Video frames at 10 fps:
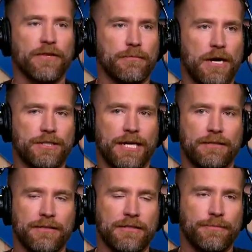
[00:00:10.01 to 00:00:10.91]
the
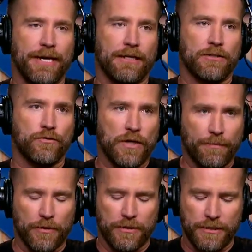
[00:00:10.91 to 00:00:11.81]
much-anticipated
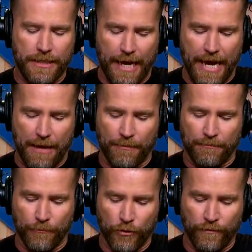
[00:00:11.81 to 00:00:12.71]
stripper scam
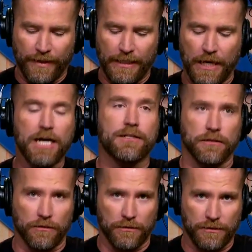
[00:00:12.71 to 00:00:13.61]
movie
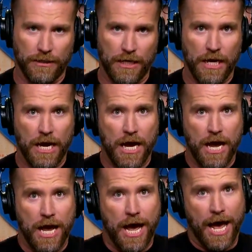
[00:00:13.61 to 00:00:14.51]
Hustlers
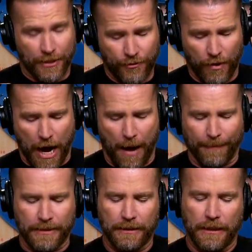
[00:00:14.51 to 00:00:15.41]
has
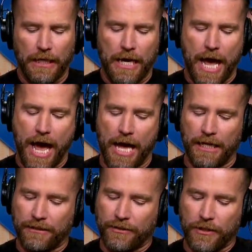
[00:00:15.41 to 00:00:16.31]
dropped. And
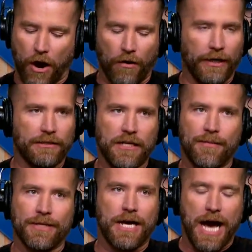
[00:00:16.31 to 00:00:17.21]
it's starring
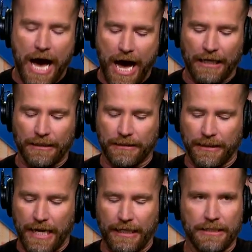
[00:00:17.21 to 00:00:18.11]
some of the hottest
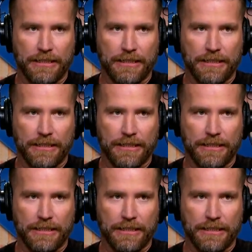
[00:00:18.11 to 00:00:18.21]
ladies